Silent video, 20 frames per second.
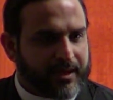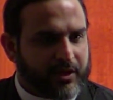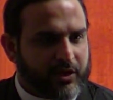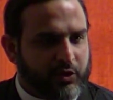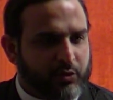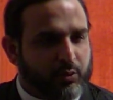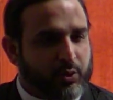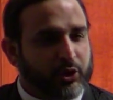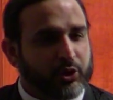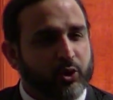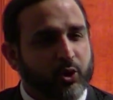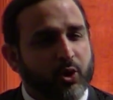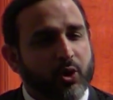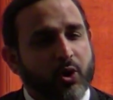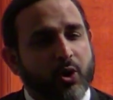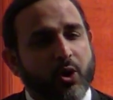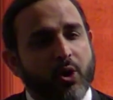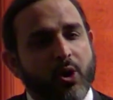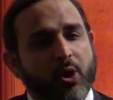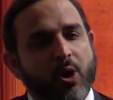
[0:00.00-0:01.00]
with
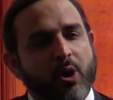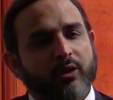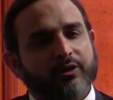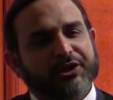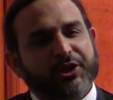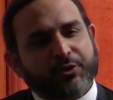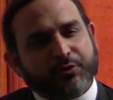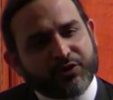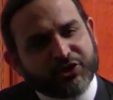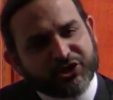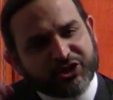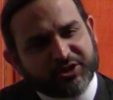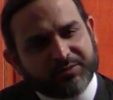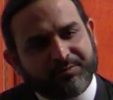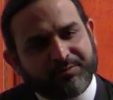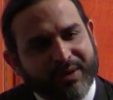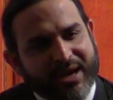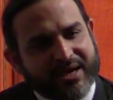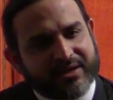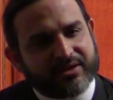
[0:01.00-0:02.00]
all the
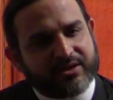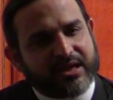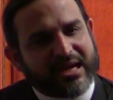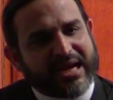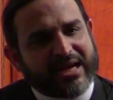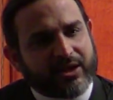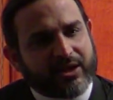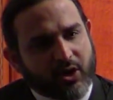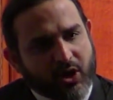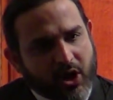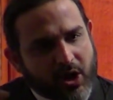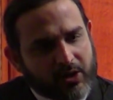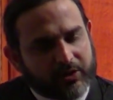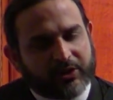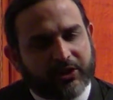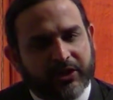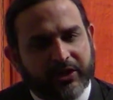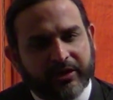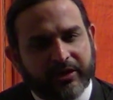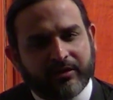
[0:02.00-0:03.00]
respect and
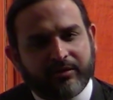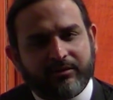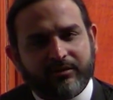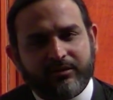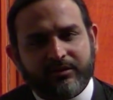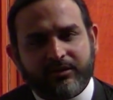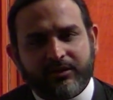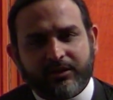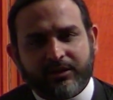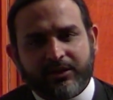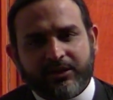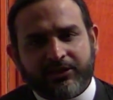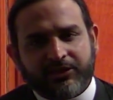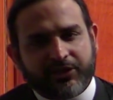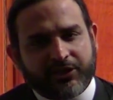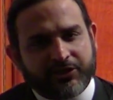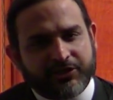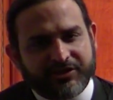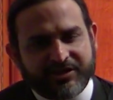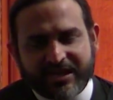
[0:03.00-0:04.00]
honor,
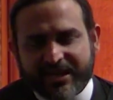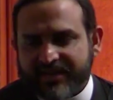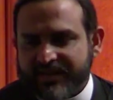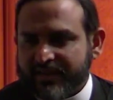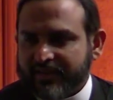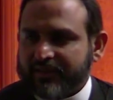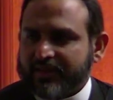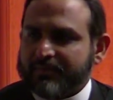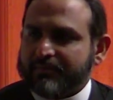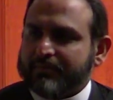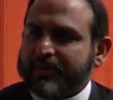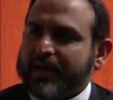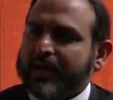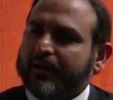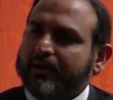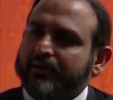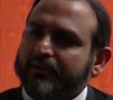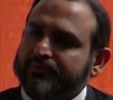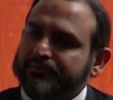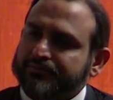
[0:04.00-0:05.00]
they're sending them back.
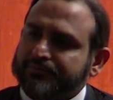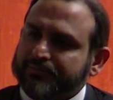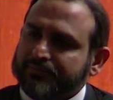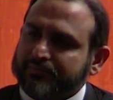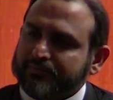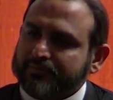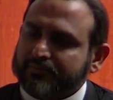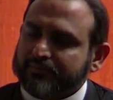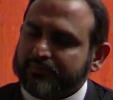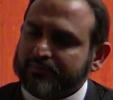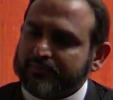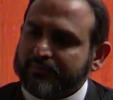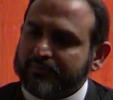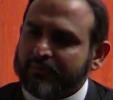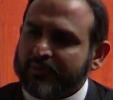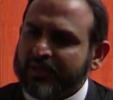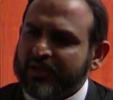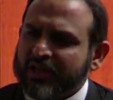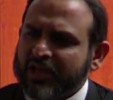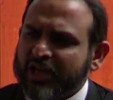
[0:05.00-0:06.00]
In